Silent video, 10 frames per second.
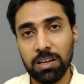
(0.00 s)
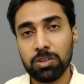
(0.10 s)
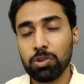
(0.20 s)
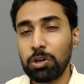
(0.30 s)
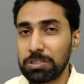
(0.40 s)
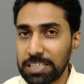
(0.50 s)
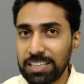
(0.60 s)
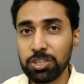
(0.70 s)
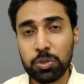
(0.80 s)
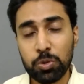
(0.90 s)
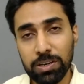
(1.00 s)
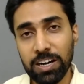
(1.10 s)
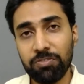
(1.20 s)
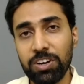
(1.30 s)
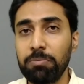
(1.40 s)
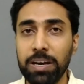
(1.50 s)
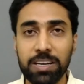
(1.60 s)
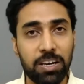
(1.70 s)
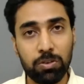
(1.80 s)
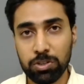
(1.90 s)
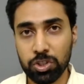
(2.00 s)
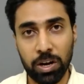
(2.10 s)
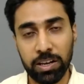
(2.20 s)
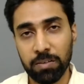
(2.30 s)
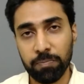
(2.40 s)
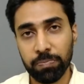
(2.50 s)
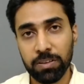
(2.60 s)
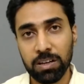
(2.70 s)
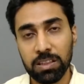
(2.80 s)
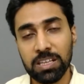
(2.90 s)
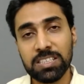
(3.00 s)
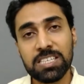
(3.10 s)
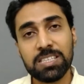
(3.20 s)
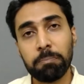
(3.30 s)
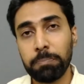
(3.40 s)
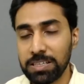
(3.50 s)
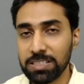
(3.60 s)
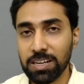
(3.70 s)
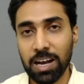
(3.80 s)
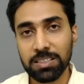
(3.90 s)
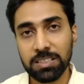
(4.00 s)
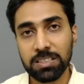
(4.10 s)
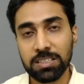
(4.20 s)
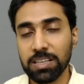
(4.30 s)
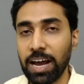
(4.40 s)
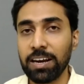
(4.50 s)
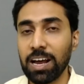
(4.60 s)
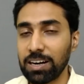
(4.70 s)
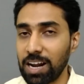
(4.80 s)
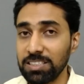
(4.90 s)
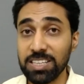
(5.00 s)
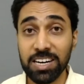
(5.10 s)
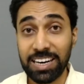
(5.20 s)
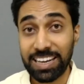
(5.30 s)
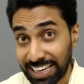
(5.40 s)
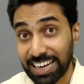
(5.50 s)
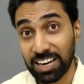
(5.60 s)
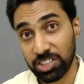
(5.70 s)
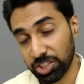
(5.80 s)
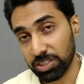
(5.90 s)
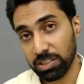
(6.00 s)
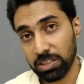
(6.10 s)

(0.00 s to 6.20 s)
So you see the student feedback and you join. This is the best classes, and our classes are in English.